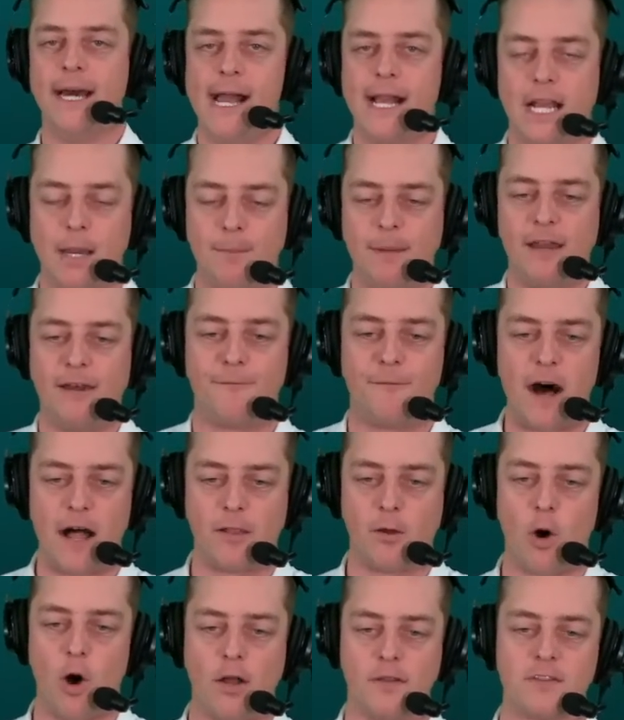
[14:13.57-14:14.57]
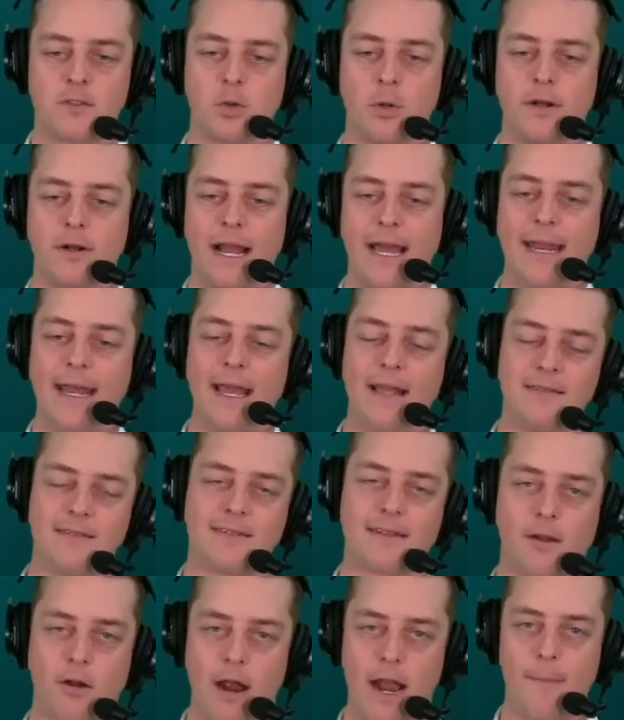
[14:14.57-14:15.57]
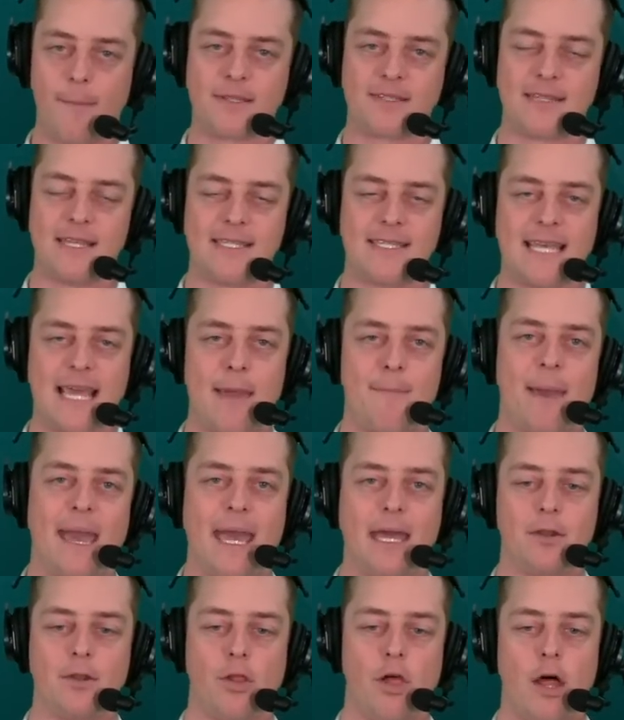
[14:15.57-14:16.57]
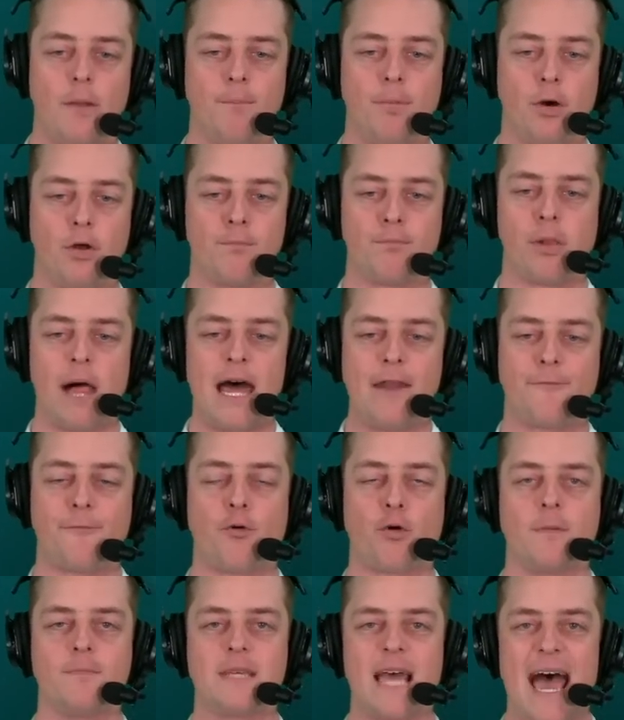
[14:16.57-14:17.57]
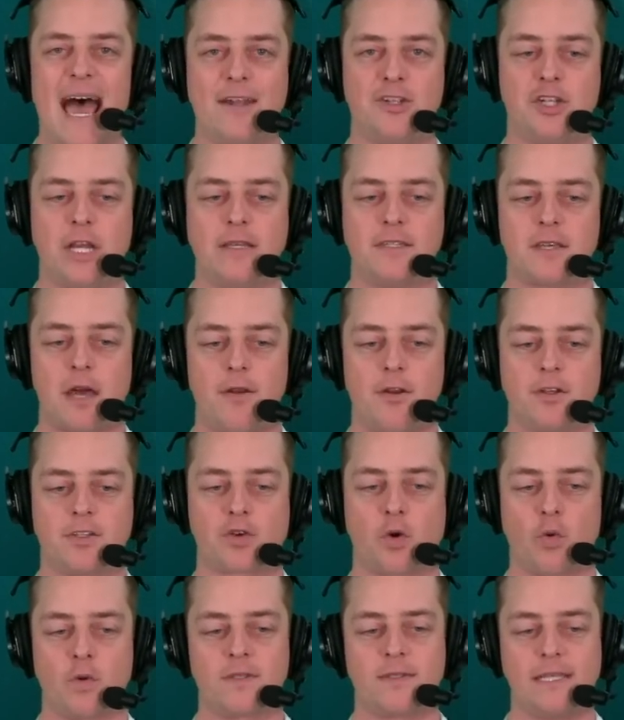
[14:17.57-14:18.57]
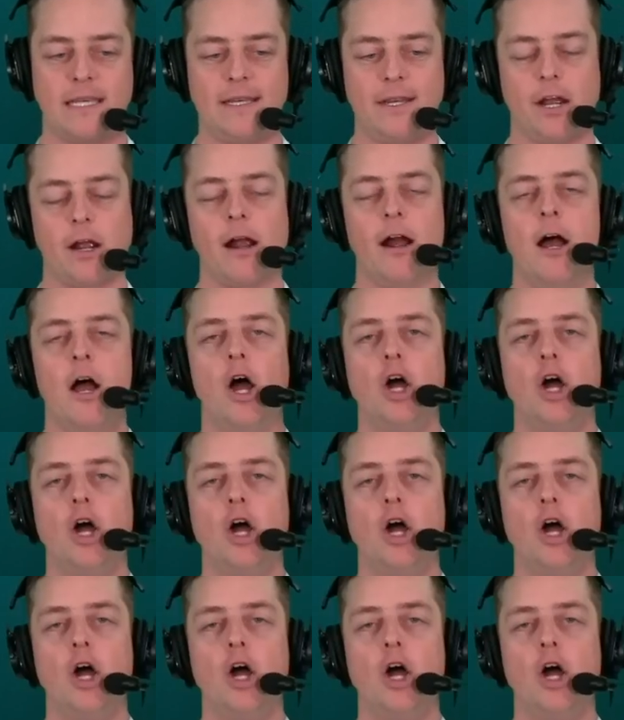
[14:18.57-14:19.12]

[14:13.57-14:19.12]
Give me a follow on Twitter and Instagram. It's the same handle on both platforms, at @Chase_Senior.